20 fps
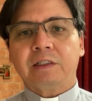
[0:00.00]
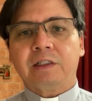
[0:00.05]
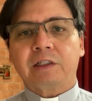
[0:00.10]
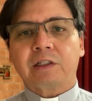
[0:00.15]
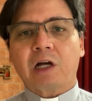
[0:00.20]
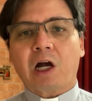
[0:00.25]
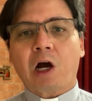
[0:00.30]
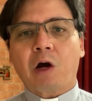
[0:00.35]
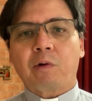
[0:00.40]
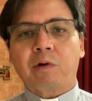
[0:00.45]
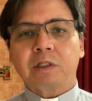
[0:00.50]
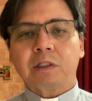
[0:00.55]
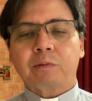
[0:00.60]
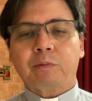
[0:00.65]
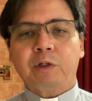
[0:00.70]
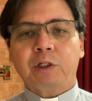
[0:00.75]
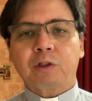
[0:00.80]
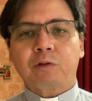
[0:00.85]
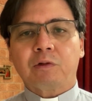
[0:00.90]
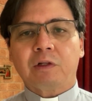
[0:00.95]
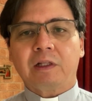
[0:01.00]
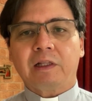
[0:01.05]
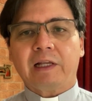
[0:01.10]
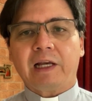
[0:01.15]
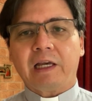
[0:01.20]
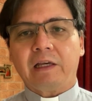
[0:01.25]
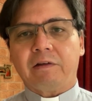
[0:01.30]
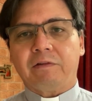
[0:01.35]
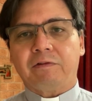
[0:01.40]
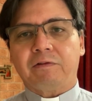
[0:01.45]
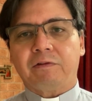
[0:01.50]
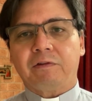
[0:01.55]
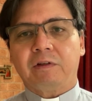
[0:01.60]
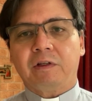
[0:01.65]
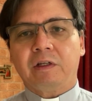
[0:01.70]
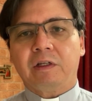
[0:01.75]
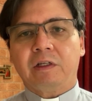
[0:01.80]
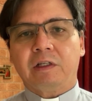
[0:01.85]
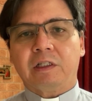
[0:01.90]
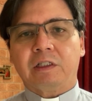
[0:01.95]
that our spiritual life
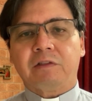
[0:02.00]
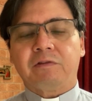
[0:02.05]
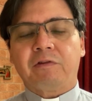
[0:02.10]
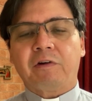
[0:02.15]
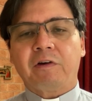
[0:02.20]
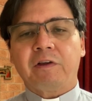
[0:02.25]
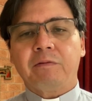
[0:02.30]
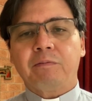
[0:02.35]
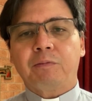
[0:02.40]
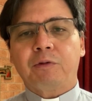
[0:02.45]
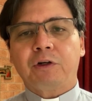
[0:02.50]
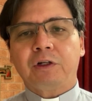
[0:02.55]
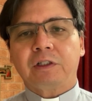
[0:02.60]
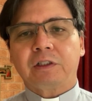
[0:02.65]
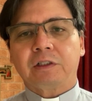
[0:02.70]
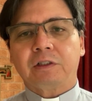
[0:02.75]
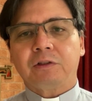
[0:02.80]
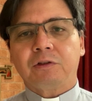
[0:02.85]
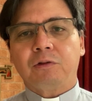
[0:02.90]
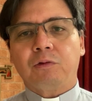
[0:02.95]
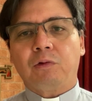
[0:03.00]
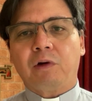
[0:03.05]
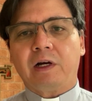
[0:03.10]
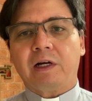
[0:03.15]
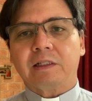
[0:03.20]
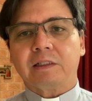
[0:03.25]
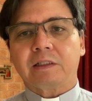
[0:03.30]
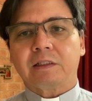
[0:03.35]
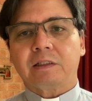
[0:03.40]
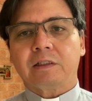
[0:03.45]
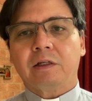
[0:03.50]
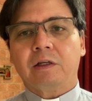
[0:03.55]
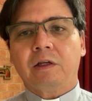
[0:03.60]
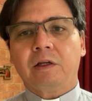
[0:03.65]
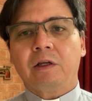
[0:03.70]
is very important to us